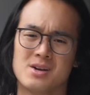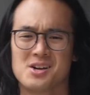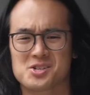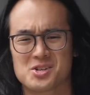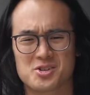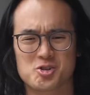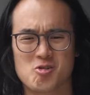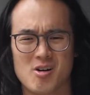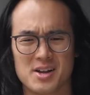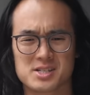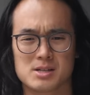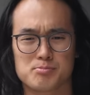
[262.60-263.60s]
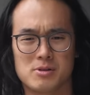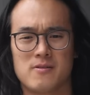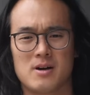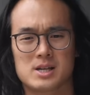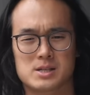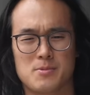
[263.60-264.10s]
So to try and
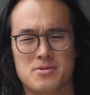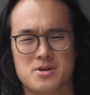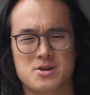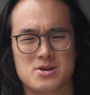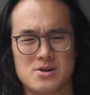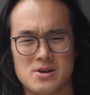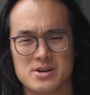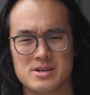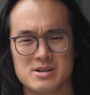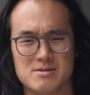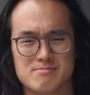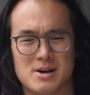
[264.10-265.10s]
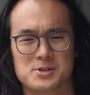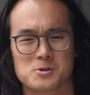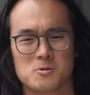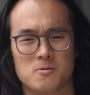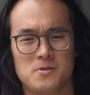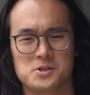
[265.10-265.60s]
simplify some of the nerdy
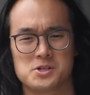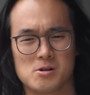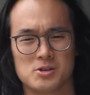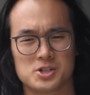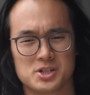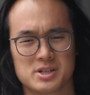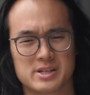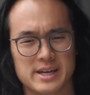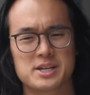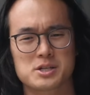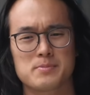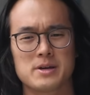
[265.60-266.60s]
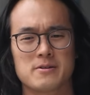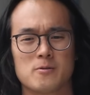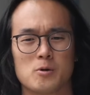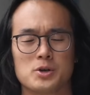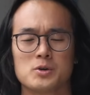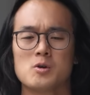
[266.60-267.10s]
muscle physiology geek speak
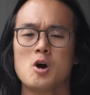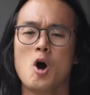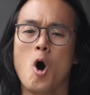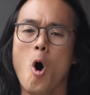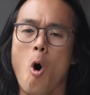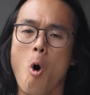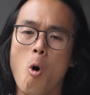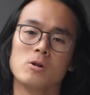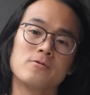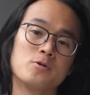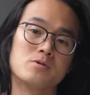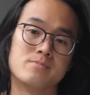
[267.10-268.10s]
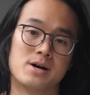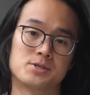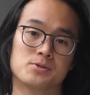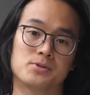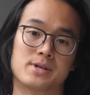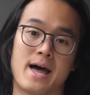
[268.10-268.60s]
for you, all of your
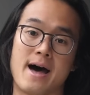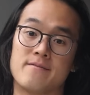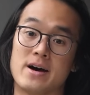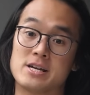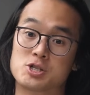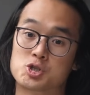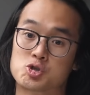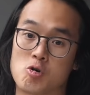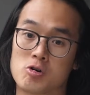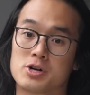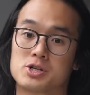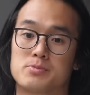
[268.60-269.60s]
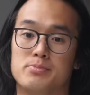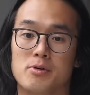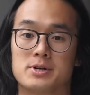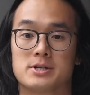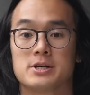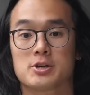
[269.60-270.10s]
muscles have a strongest
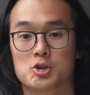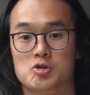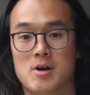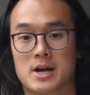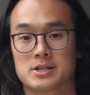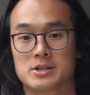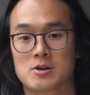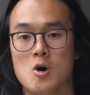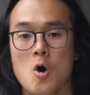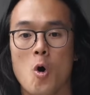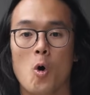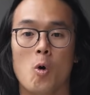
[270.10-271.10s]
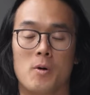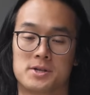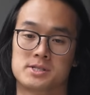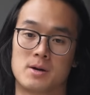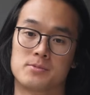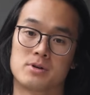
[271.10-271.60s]
point to contract in, or
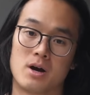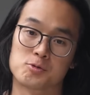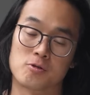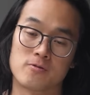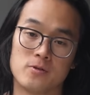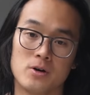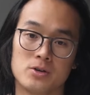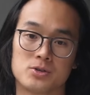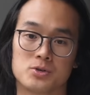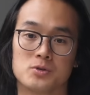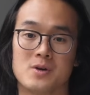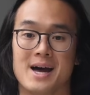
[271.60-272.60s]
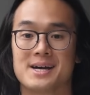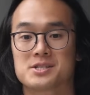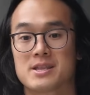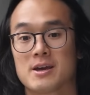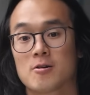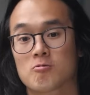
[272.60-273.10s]
what's sometimes referred to
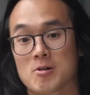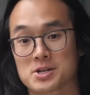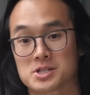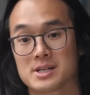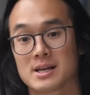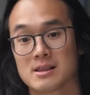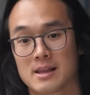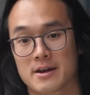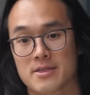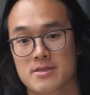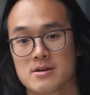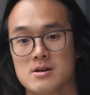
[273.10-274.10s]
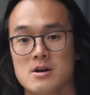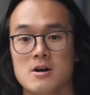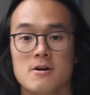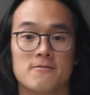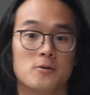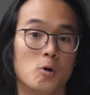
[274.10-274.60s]
as their resting length.
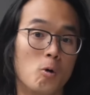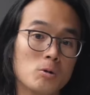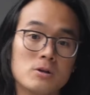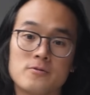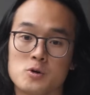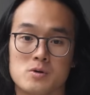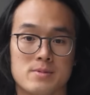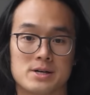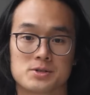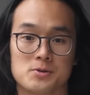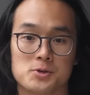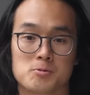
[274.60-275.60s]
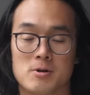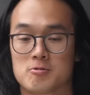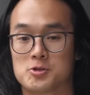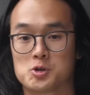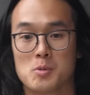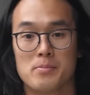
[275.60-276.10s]
For all of your muscles, whether
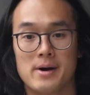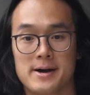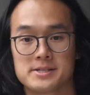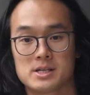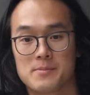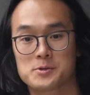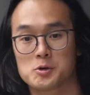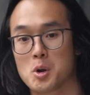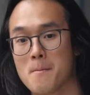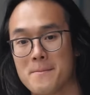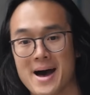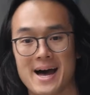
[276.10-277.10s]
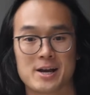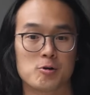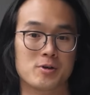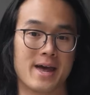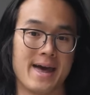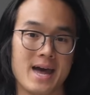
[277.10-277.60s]
it's your biceps or your back
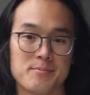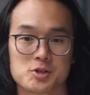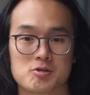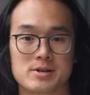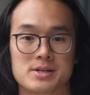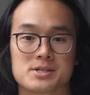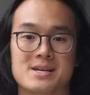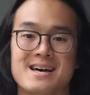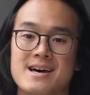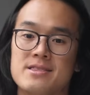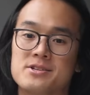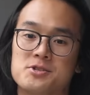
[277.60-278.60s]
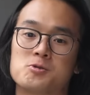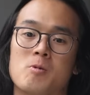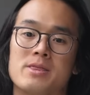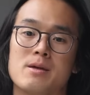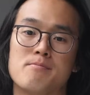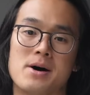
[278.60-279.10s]
or your hamstrings, this is
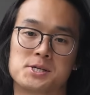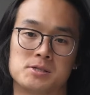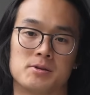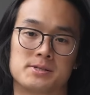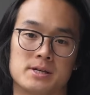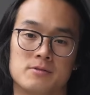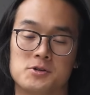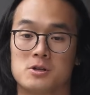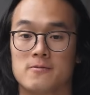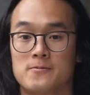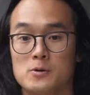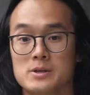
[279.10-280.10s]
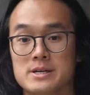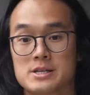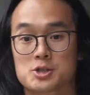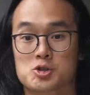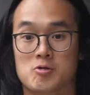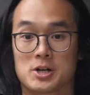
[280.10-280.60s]
when the muscle itself is not fully
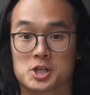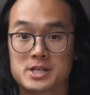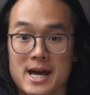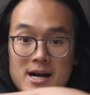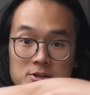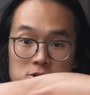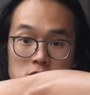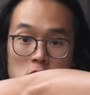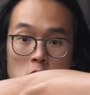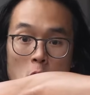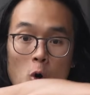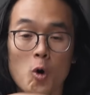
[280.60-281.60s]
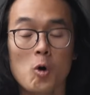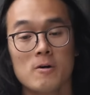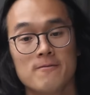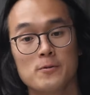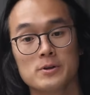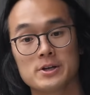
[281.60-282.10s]
stretched out or
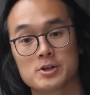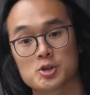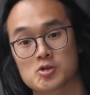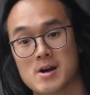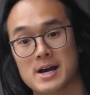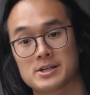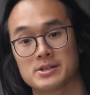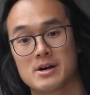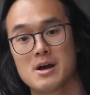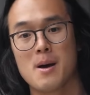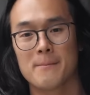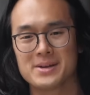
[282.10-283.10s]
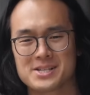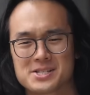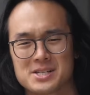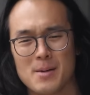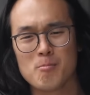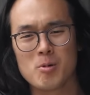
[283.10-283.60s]
fully contracted, but
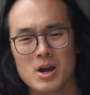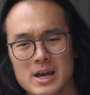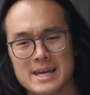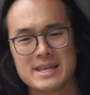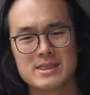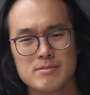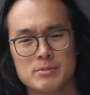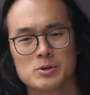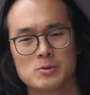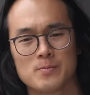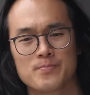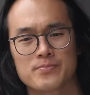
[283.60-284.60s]
somewhere in the middle.